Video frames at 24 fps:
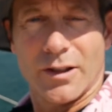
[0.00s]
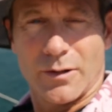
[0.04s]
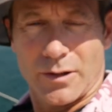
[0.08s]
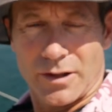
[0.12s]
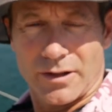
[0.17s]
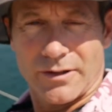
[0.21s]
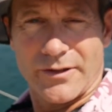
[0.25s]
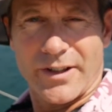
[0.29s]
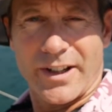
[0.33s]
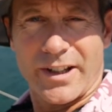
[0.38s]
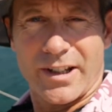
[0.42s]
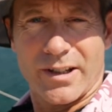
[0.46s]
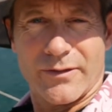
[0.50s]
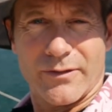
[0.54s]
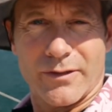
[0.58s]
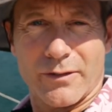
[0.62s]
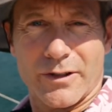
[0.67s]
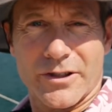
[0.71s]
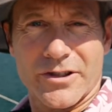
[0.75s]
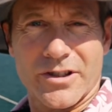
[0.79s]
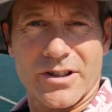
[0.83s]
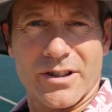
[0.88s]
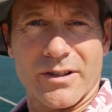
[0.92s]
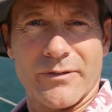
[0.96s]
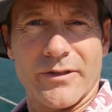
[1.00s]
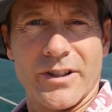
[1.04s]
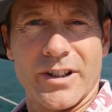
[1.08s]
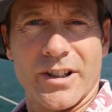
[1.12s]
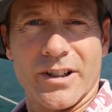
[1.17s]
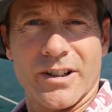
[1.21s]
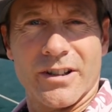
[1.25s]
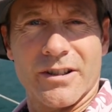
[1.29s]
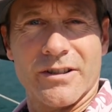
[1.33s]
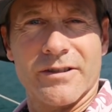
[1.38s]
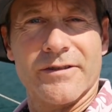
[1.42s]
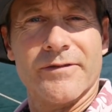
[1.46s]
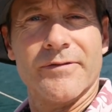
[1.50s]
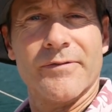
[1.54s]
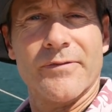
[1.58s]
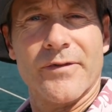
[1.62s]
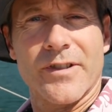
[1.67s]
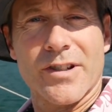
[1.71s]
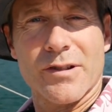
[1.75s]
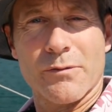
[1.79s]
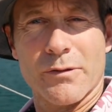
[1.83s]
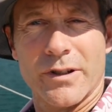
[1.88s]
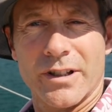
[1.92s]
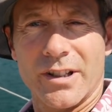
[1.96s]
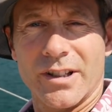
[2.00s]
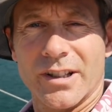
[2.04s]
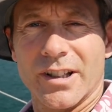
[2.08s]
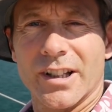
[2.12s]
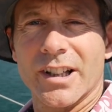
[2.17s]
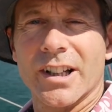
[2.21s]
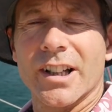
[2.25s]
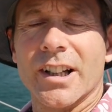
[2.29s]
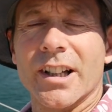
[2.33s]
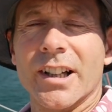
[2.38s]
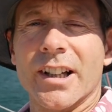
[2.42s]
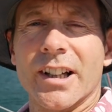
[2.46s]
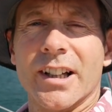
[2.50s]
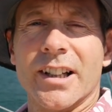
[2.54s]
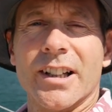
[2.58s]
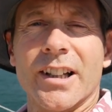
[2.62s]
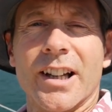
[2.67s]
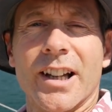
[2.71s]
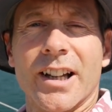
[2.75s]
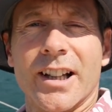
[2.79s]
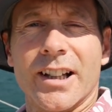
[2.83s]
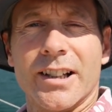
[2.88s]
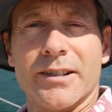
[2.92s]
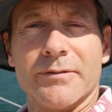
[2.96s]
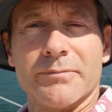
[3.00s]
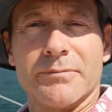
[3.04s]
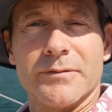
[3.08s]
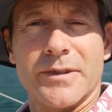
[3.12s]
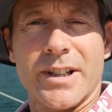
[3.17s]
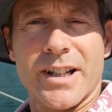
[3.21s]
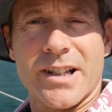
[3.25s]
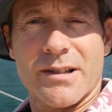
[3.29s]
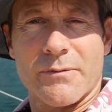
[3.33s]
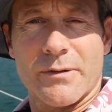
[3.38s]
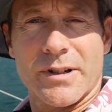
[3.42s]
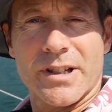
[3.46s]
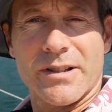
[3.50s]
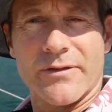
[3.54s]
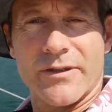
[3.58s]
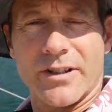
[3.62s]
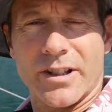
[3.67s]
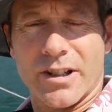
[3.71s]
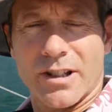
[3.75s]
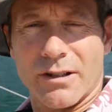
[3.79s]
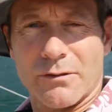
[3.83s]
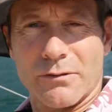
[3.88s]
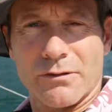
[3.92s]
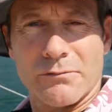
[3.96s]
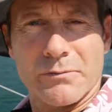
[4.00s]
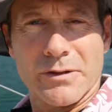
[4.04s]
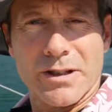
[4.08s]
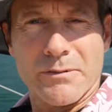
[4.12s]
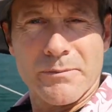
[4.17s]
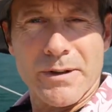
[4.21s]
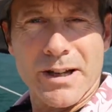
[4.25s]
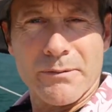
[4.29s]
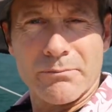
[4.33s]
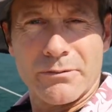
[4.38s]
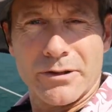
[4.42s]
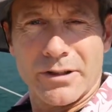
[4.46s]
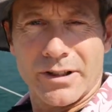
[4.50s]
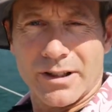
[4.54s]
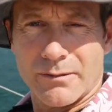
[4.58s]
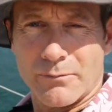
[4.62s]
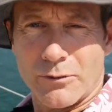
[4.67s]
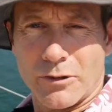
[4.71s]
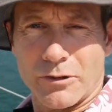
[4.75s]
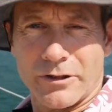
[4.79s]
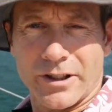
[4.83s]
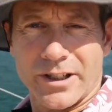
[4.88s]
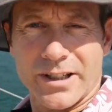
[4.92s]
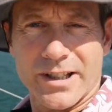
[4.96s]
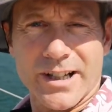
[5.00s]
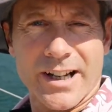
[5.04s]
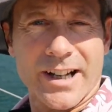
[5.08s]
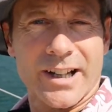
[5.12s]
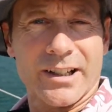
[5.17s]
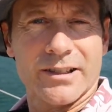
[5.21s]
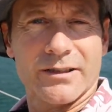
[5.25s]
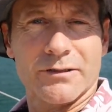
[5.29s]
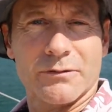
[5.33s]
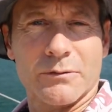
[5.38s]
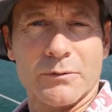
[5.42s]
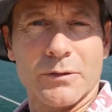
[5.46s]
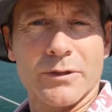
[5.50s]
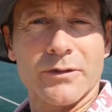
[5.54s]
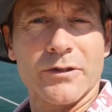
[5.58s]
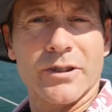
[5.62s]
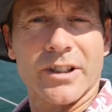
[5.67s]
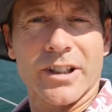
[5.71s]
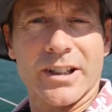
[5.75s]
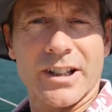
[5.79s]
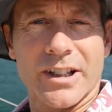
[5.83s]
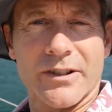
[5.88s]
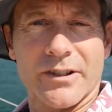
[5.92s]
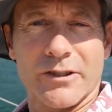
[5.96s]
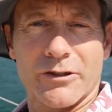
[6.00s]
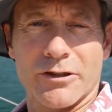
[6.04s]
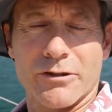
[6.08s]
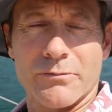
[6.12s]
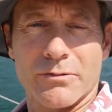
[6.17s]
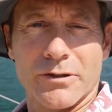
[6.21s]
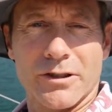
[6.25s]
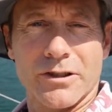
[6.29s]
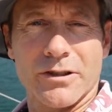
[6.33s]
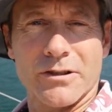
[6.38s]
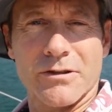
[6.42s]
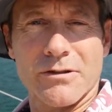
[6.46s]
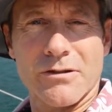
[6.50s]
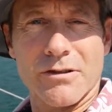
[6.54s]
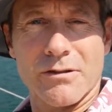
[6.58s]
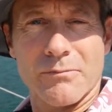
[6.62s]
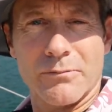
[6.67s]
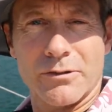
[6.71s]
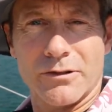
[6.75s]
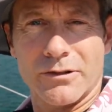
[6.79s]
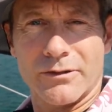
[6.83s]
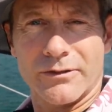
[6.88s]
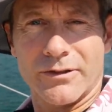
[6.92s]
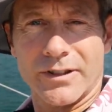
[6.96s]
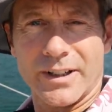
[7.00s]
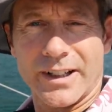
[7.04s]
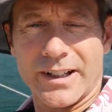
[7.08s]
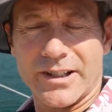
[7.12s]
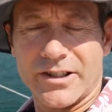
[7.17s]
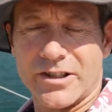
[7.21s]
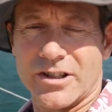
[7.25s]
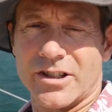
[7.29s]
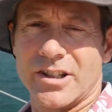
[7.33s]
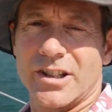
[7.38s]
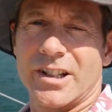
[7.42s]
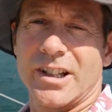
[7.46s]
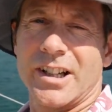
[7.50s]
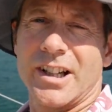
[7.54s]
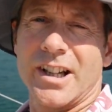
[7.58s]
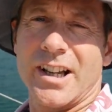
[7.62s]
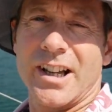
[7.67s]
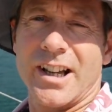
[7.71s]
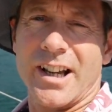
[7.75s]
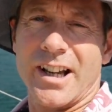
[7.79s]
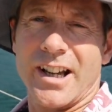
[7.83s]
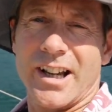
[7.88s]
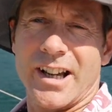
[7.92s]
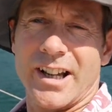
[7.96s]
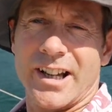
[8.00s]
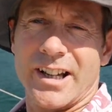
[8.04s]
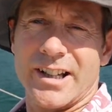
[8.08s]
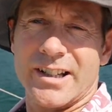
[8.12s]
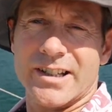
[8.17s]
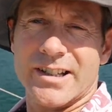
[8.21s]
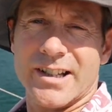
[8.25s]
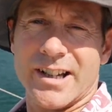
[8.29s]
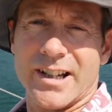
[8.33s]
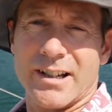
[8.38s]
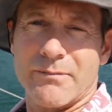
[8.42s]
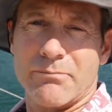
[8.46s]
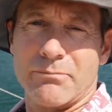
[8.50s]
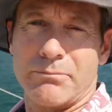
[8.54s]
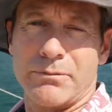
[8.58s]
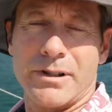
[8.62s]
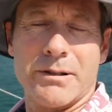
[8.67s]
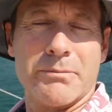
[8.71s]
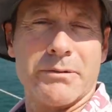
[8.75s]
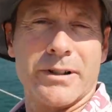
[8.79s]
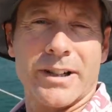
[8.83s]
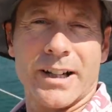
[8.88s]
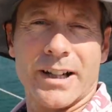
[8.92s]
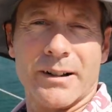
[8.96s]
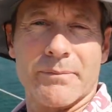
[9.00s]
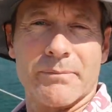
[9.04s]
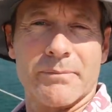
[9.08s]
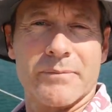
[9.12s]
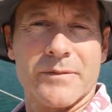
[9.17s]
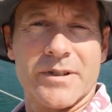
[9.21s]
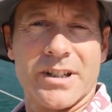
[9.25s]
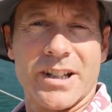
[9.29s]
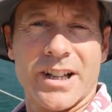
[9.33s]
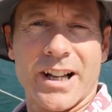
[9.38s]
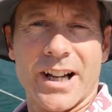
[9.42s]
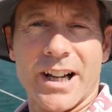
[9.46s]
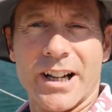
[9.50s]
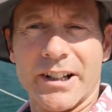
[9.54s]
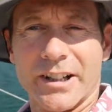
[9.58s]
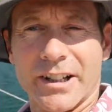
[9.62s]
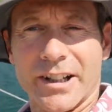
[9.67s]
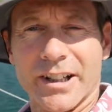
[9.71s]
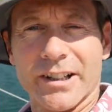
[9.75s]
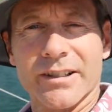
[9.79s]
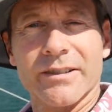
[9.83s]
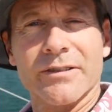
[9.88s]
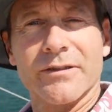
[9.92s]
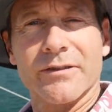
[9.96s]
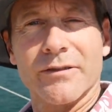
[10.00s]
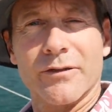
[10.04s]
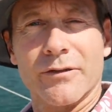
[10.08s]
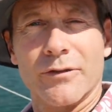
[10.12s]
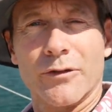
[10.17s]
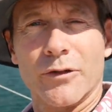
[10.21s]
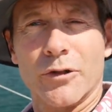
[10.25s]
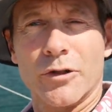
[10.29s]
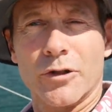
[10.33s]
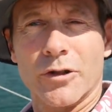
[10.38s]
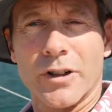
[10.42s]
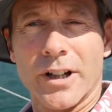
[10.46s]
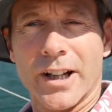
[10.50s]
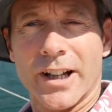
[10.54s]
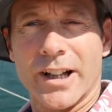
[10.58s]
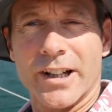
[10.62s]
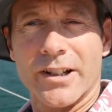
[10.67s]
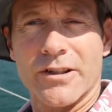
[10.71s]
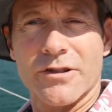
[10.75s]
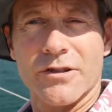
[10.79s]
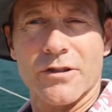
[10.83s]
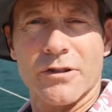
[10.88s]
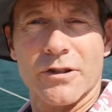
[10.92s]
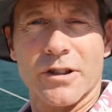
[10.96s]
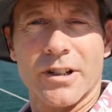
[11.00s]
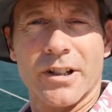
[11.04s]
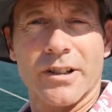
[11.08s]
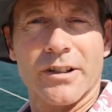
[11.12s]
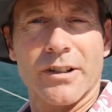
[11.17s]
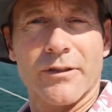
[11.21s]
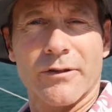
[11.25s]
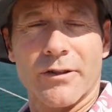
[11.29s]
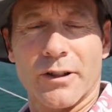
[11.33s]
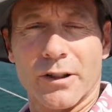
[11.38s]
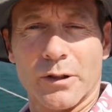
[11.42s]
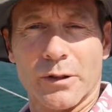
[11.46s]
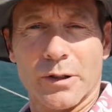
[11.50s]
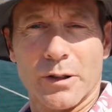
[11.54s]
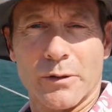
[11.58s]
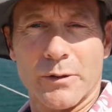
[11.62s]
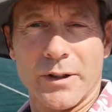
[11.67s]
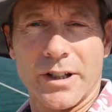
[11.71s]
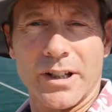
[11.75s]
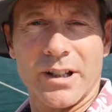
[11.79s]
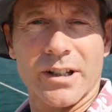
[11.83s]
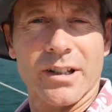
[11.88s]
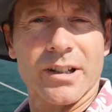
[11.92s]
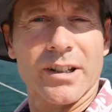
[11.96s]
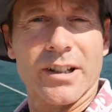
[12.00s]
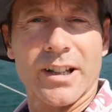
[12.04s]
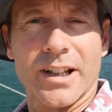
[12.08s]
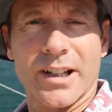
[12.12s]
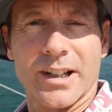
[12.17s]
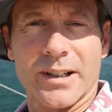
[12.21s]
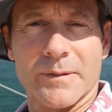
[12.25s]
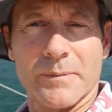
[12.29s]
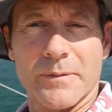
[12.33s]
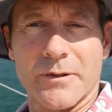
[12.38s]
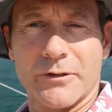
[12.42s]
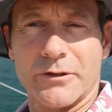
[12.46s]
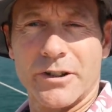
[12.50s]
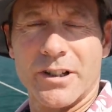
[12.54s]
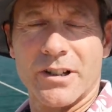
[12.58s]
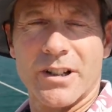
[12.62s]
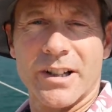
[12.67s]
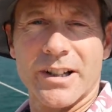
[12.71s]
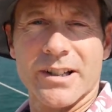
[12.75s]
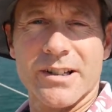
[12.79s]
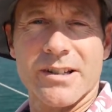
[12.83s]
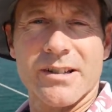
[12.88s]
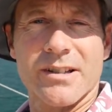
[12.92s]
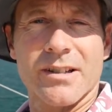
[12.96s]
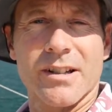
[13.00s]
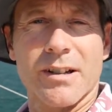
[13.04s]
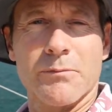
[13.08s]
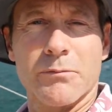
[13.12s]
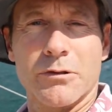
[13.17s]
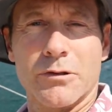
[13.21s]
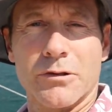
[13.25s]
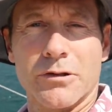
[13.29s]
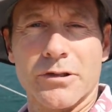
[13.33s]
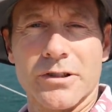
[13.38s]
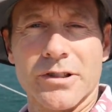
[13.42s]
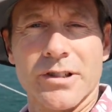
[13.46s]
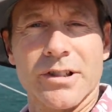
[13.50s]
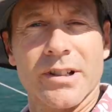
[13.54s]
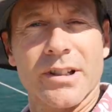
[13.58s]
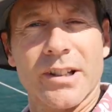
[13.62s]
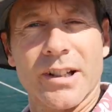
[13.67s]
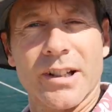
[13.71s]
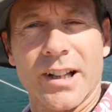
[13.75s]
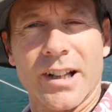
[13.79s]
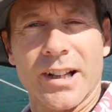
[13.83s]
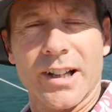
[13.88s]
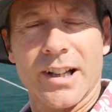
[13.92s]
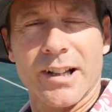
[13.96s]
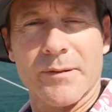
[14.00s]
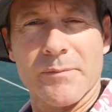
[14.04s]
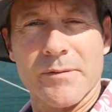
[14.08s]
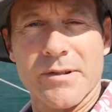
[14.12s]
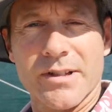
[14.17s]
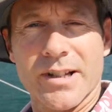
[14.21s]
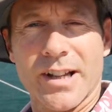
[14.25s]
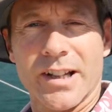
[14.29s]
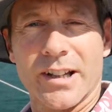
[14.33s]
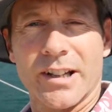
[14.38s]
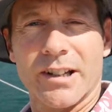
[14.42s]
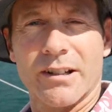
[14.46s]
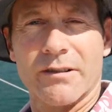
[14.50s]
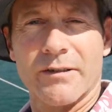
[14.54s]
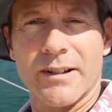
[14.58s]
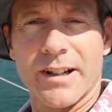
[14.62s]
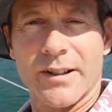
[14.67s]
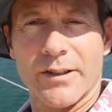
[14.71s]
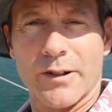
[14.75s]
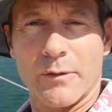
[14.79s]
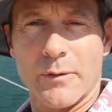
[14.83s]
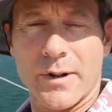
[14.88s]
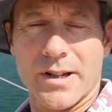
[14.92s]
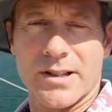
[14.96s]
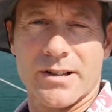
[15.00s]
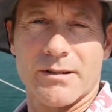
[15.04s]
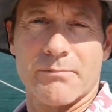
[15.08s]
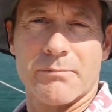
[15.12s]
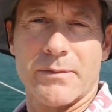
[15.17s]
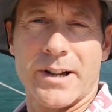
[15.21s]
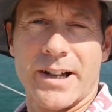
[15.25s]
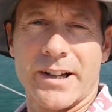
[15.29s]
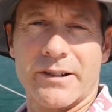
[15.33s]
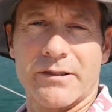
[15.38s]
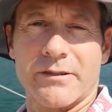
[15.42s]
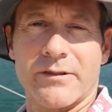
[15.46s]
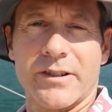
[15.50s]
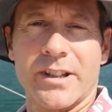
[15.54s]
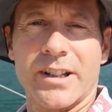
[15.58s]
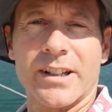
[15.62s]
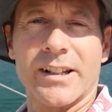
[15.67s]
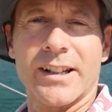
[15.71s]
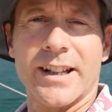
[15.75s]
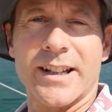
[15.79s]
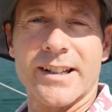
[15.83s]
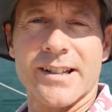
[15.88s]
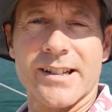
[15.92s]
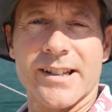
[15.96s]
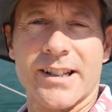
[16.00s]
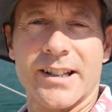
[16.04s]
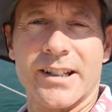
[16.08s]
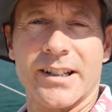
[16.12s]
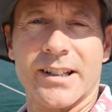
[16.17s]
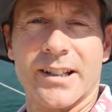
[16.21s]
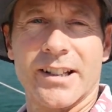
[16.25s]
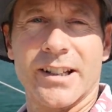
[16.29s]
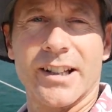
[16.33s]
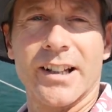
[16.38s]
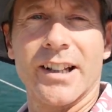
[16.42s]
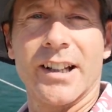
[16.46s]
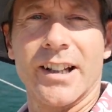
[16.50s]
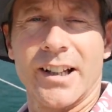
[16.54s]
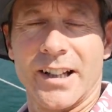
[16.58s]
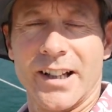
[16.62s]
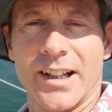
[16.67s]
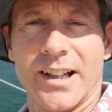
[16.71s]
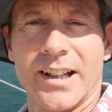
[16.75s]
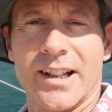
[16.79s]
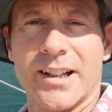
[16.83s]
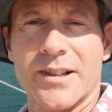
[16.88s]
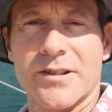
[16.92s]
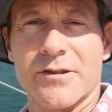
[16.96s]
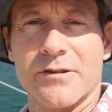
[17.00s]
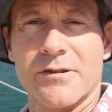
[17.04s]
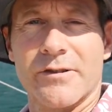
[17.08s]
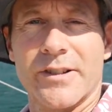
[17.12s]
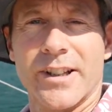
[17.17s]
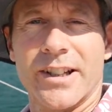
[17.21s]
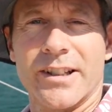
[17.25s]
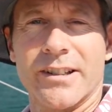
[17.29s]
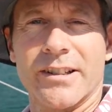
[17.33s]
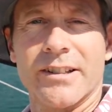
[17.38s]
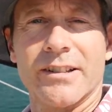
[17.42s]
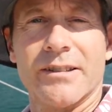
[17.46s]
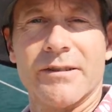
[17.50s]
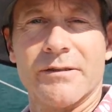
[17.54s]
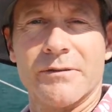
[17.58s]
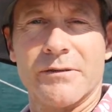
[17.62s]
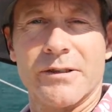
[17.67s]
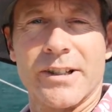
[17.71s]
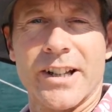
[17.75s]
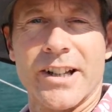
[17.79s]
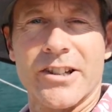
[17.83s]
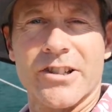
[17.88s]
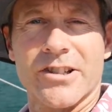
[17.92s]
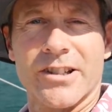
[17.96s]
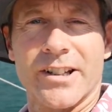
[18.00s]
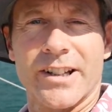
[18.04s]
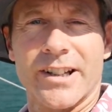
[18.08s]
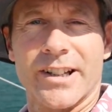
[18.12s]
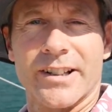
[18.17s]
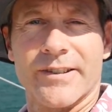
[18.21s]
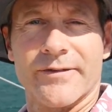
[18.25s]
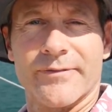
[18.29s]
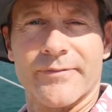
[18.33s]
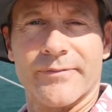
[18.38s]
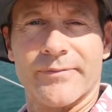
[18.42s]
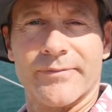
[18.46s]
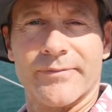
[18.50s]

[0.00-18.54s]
Well, thank you for watching the video this week. Um, next week's video will be about putting the mooring down. We've got another group of girls on board for lunch and uh, prepping up Tiare for a tour the following week, um, three nights aboard um, sailing around the western part of the inland sea. Until then, we'll catch you later.